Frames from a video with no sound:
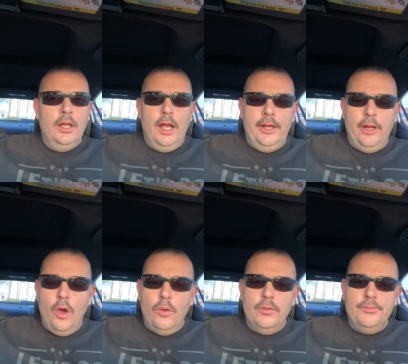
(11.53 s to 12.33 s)
I
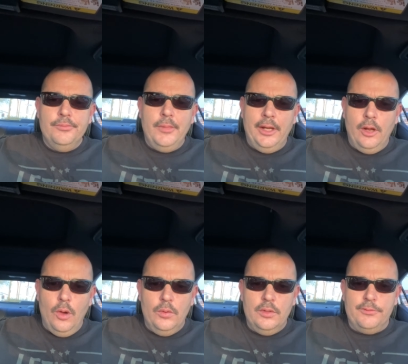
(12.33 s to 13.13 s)
know, I
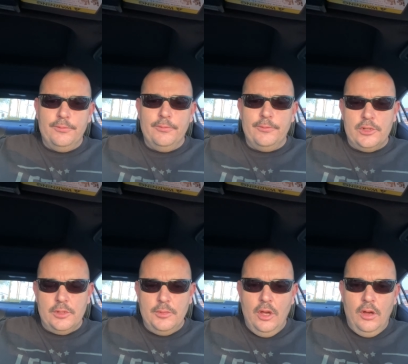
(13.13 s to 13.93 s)
know, for
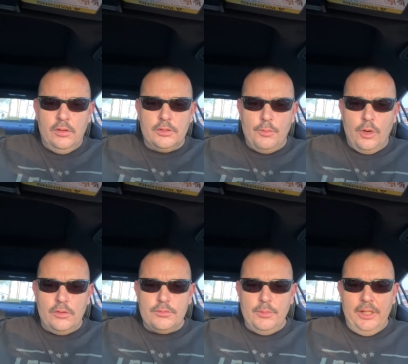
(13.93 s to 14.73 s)
some y'all, tomorrow
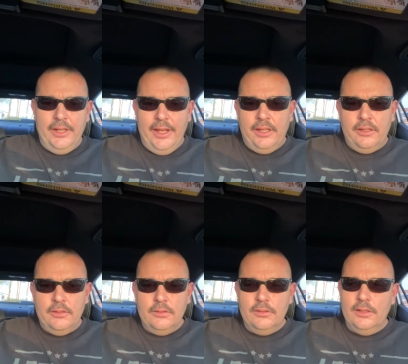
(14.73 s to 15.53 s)
is Monday.
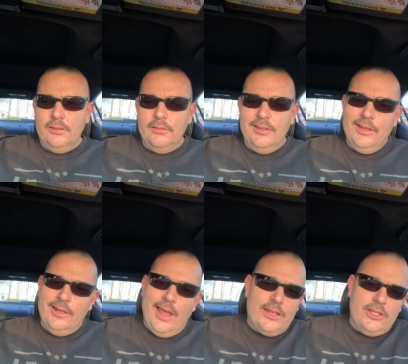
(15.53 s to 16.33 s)

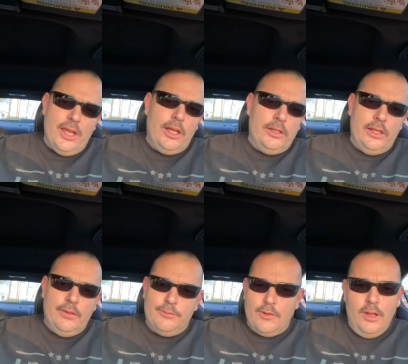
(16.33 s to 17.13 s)
In actuality,
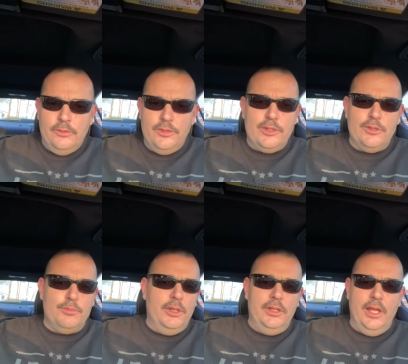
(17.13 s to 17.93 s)
for all of us, it's
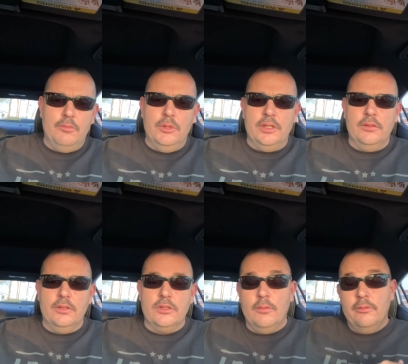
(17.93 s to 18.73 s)
Monday, but
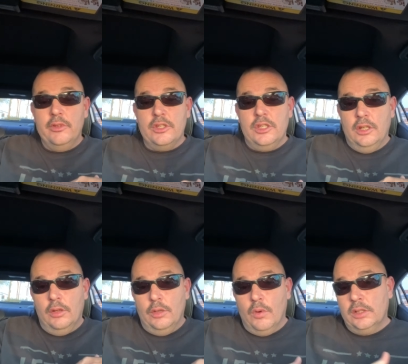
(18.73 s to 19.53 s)
some of us, you know,
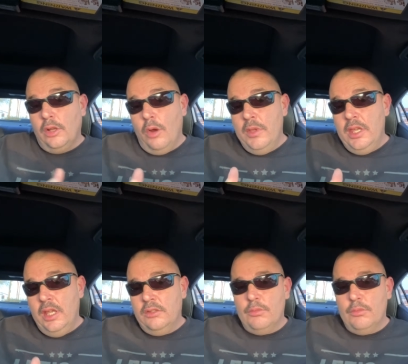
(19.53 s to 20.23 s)
they worked all weekend.